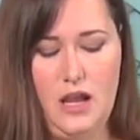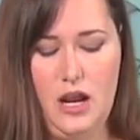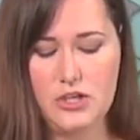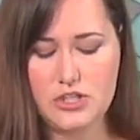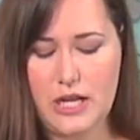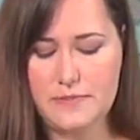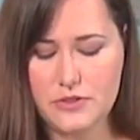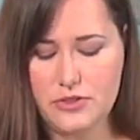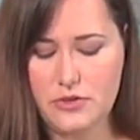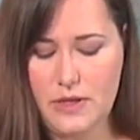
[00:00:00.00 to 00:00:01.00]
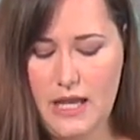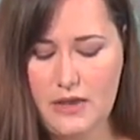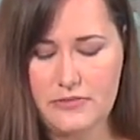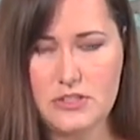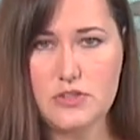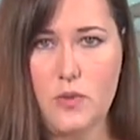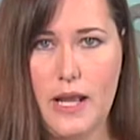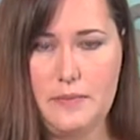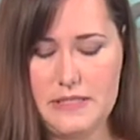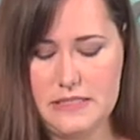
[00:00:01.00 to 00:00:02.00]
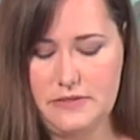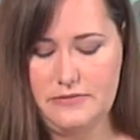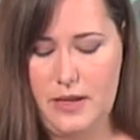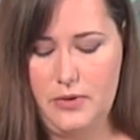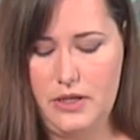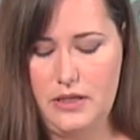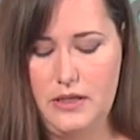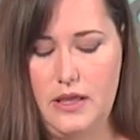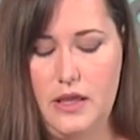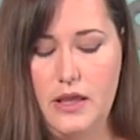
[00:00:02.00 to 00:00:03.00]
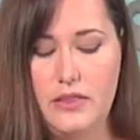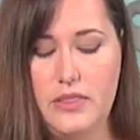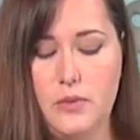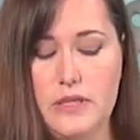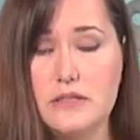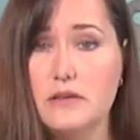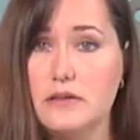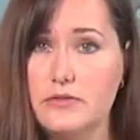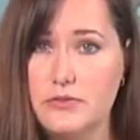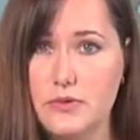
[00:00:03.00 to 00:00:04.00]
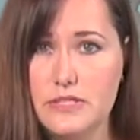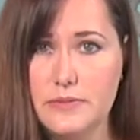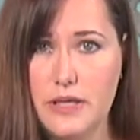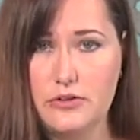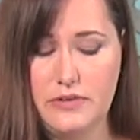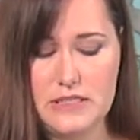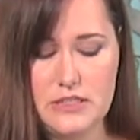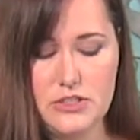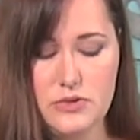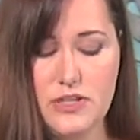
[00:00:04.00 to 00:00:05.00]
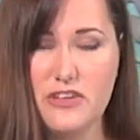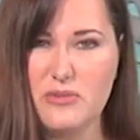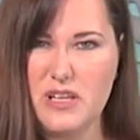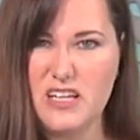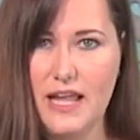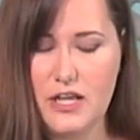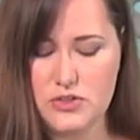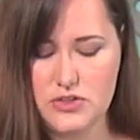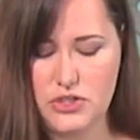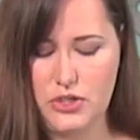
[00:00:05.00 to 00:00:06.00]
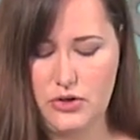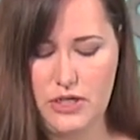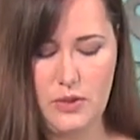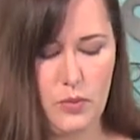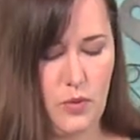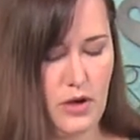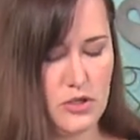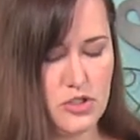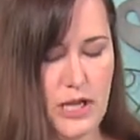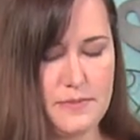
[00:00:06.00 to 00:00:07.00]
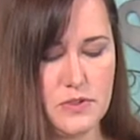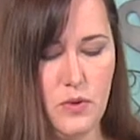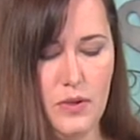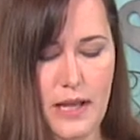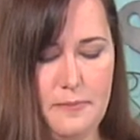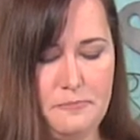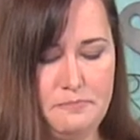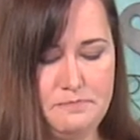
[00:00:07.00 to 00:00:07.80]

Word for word: Our straps are three and a half inch wide pieces of fabric that we fuse some interfacing to to give them a little extra security. We want our straps to hold up.